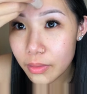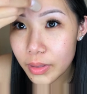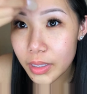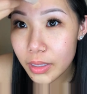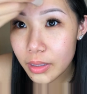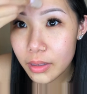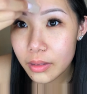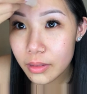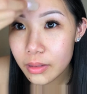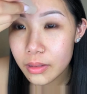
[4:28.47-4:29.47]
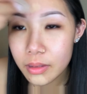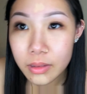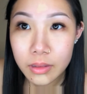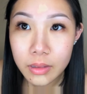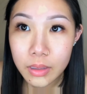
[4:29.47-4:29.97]
over here,
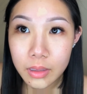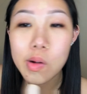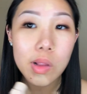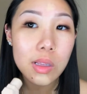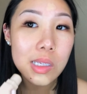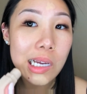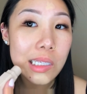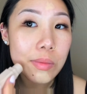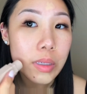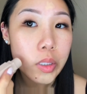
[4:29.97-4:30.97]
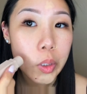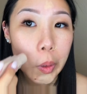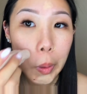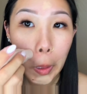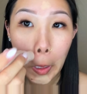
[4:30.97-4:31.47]
the sides of my
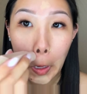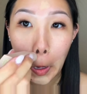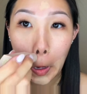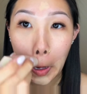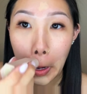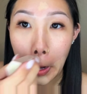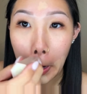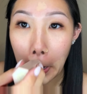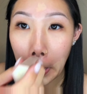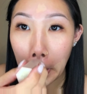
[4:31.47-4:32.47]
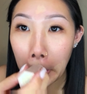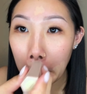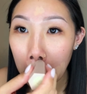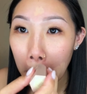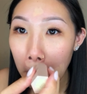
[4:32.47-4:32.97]
cheeks a little. And I
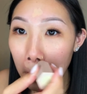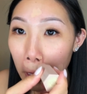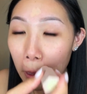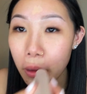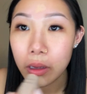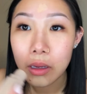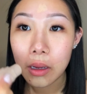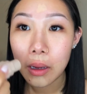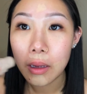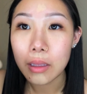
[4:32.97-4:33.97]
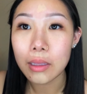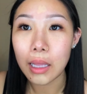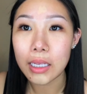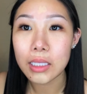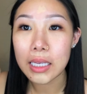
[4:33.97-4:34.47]
usually
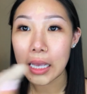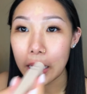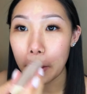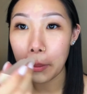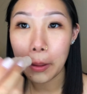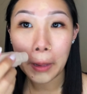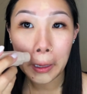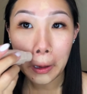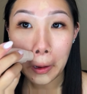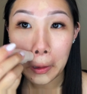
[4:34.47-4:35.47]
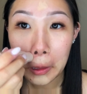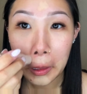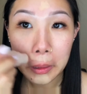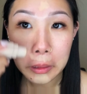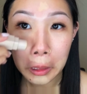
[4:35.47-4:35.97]
like to get it around my nose
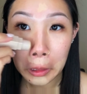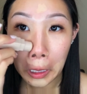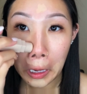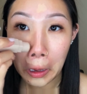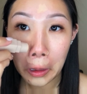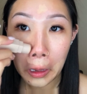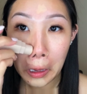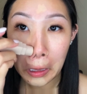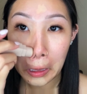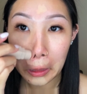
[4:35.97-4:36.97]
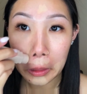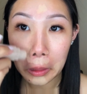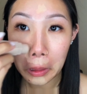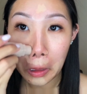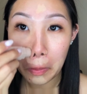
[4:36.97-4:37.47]
because this area
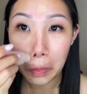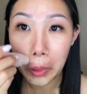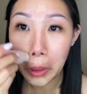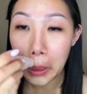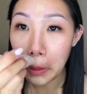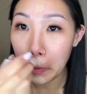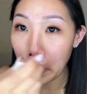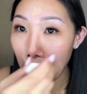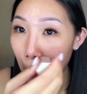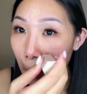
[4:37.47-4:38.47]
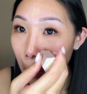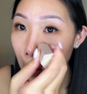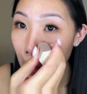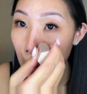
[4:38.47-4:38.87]
gets pretty red.